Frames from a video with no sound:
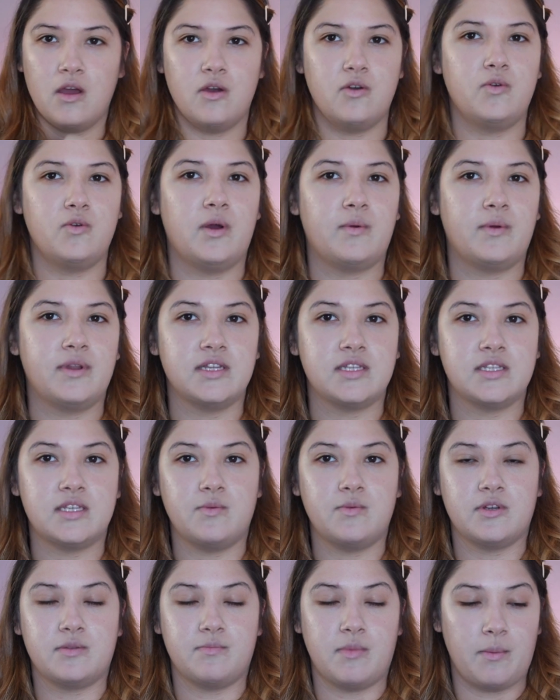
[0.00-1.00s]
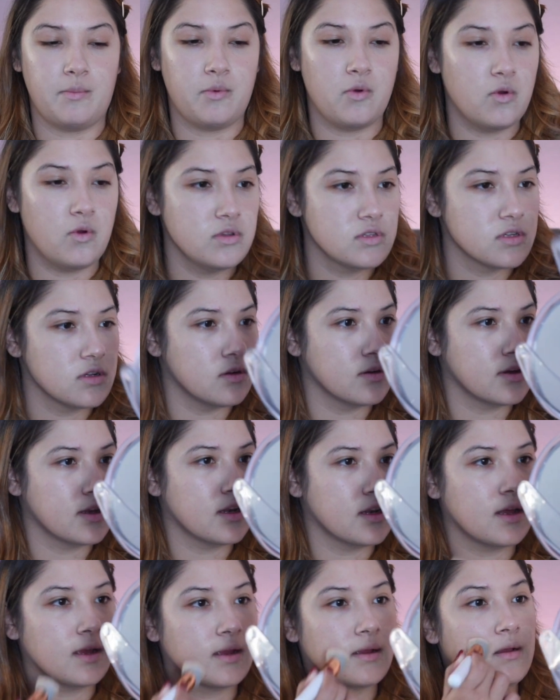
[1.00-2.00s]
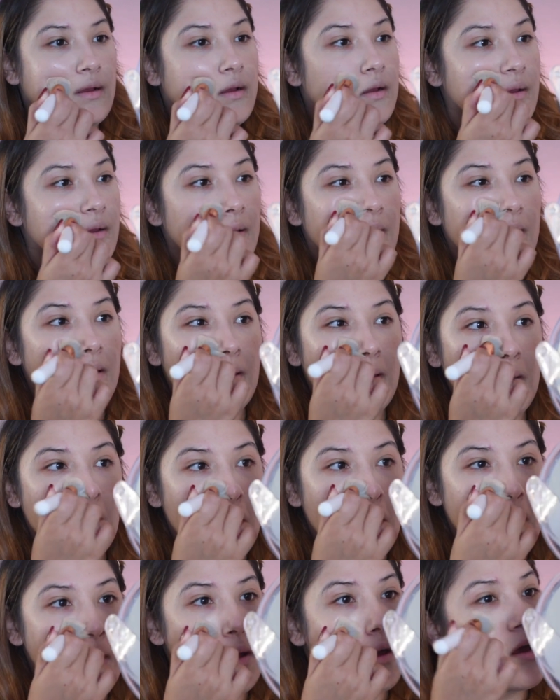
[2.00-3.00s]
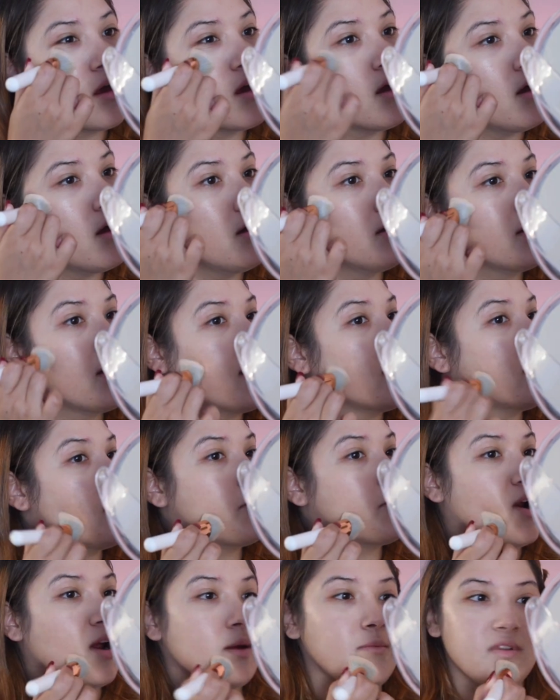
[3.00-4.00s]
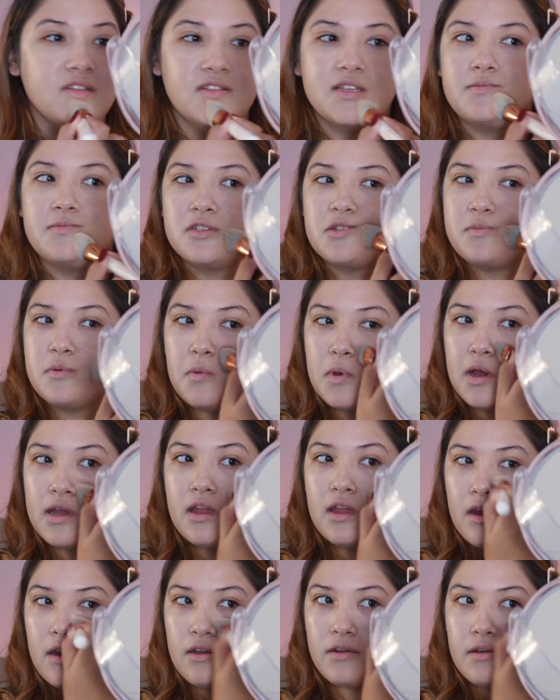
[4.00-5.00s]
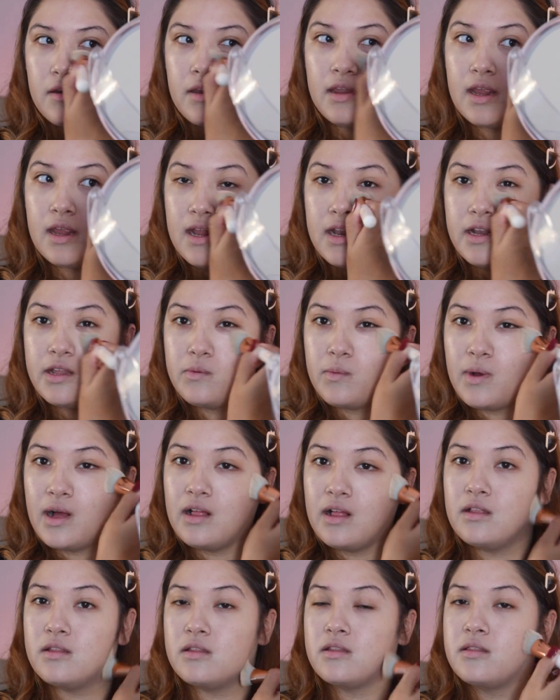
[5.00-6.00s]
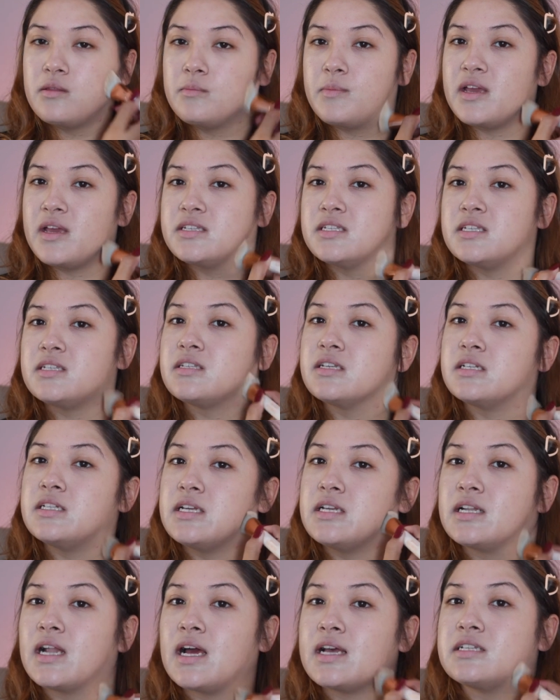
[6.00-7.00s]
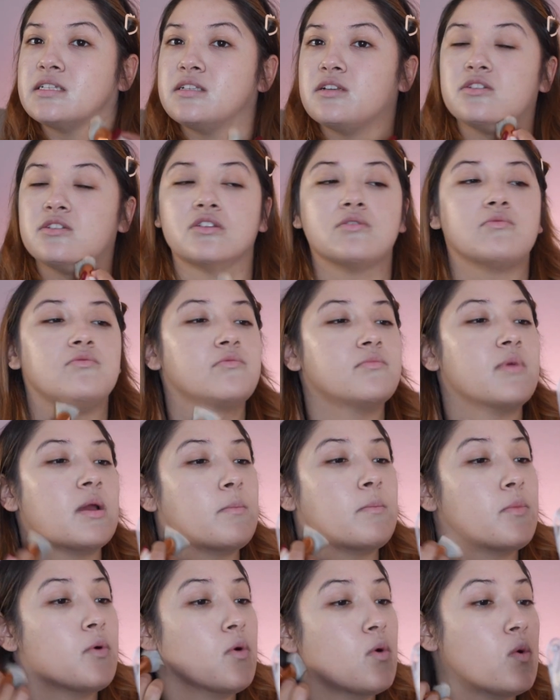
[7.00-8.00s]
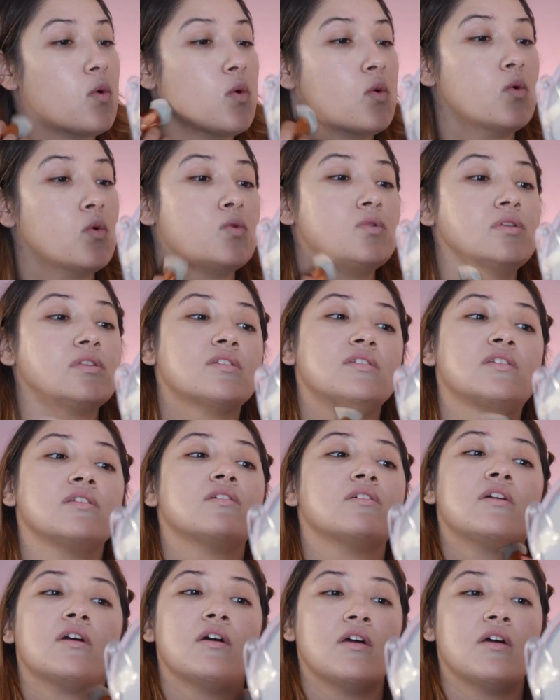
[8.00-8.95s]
Oh, I want to see what my pores are looking like. Okay, the primer seems to be working really well. The base is sitting nicely on top of my pores.